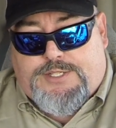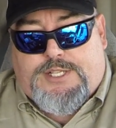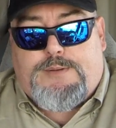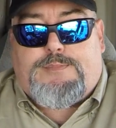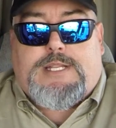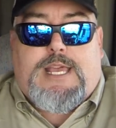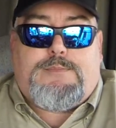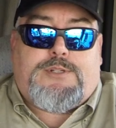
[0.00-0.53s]

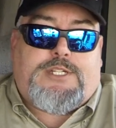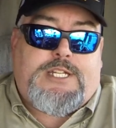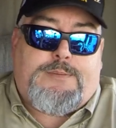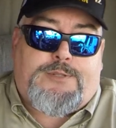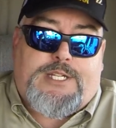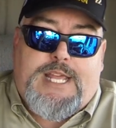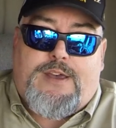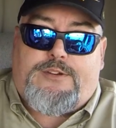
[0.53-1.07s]
sometimes
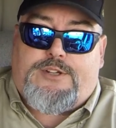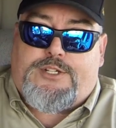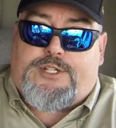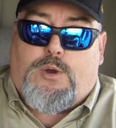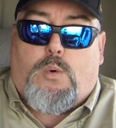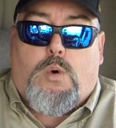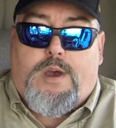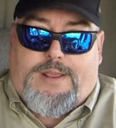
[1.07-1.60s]
dips down just
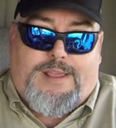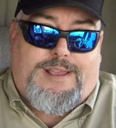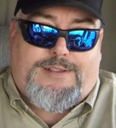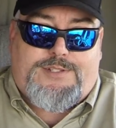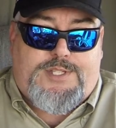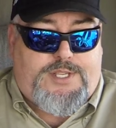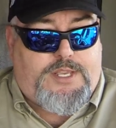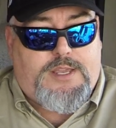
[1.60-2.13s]
to
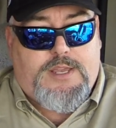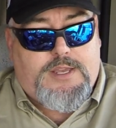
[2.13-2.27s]
1X